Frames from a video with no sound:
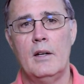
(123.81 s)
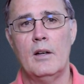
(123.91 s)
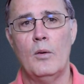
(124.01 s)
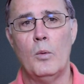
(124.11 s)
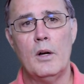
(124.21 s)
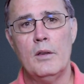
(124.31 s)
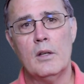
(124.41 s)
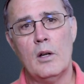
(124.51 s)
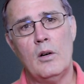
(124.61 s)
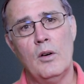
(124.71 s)
One, the
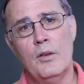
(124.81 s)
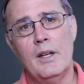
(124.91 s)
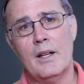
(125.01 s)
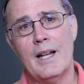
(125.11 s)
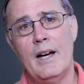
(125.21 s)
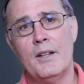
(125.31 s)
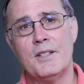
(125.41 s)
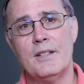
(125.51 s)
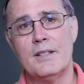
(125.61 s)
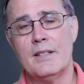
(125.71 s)
law only allows
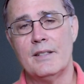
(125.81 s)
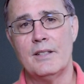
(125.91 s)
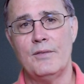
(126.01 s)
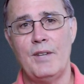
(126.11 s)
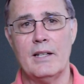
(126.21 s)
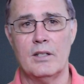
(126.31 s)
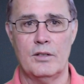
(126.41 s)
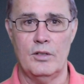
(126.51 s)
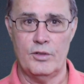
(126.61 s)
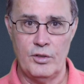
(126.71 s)
citizens of Texas
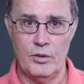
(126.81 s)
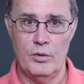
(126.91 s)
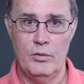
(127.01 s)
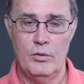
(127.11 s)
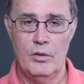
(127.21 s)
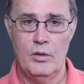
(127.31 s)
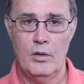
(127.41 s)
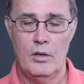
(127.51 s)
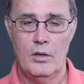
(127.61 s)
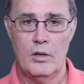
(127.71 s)
to sue,
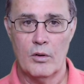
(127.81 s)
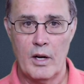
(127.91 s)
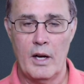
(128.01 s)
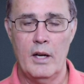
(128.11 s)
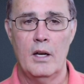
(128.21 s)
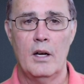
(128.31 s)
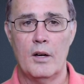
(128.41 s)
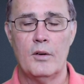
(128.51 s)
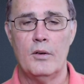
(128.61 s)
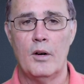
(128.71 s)
okay,
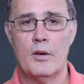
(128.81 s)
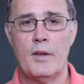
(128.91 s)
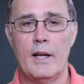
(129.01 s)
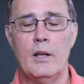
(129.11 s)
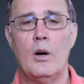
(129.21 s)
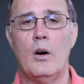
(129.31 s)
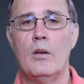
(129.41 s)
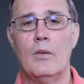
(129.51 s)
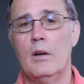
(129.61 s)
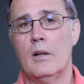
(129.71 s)
under that law.
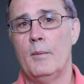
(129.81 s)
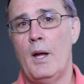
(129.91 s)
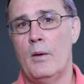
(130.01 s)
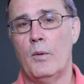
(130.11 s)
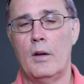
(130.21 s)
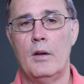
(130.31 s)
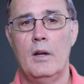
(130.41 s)
Well, I'm not one.